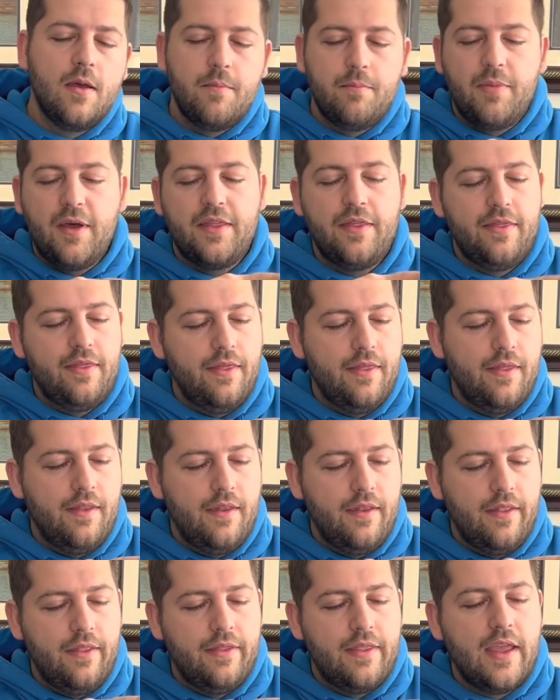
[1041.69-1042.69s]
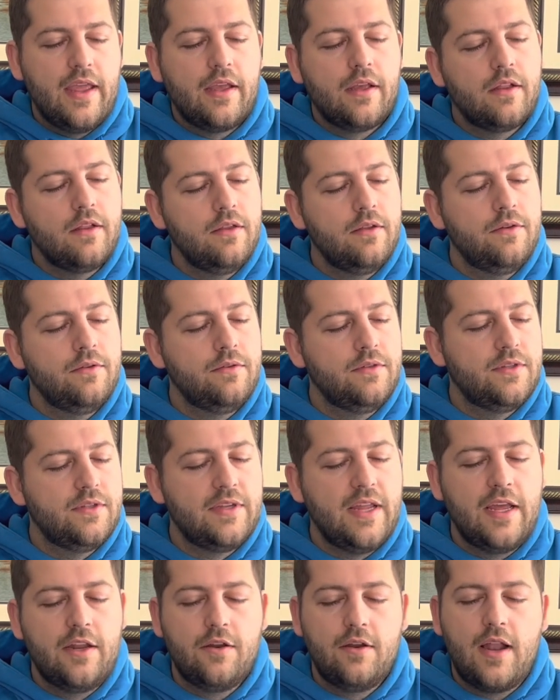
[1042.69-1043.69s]
but they include
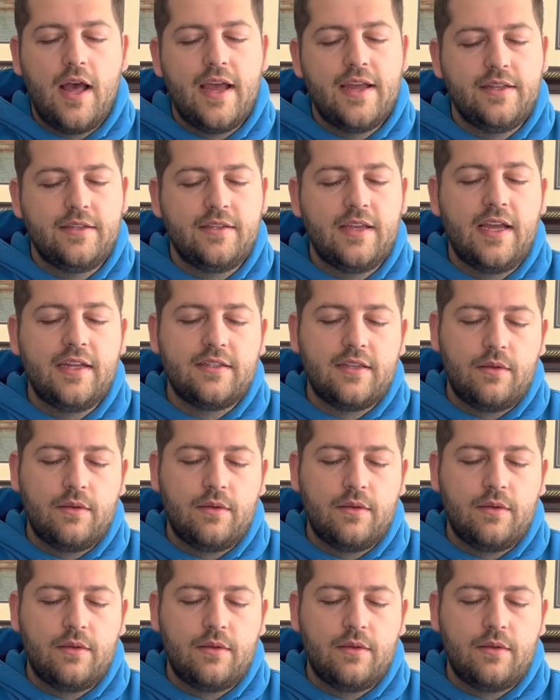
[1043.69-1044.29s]
standard height sights.